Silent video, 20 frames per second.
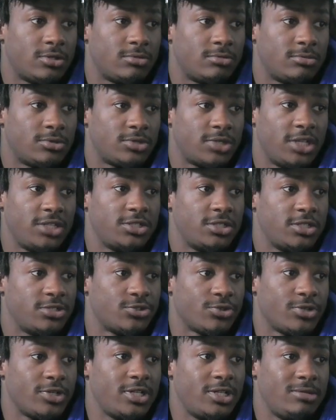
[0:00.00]
Chase your
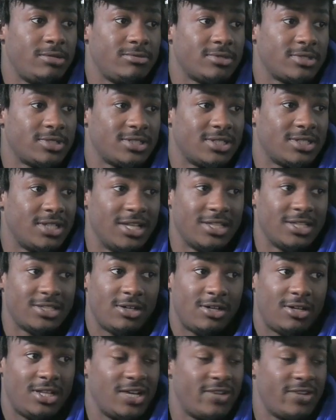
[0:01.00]
dreams. That's
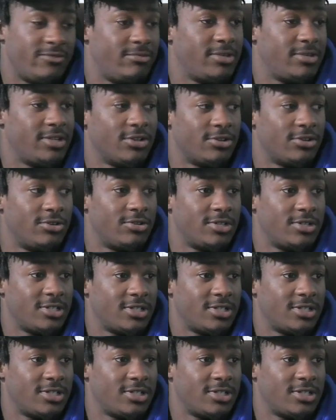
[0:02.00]
all I've been doing.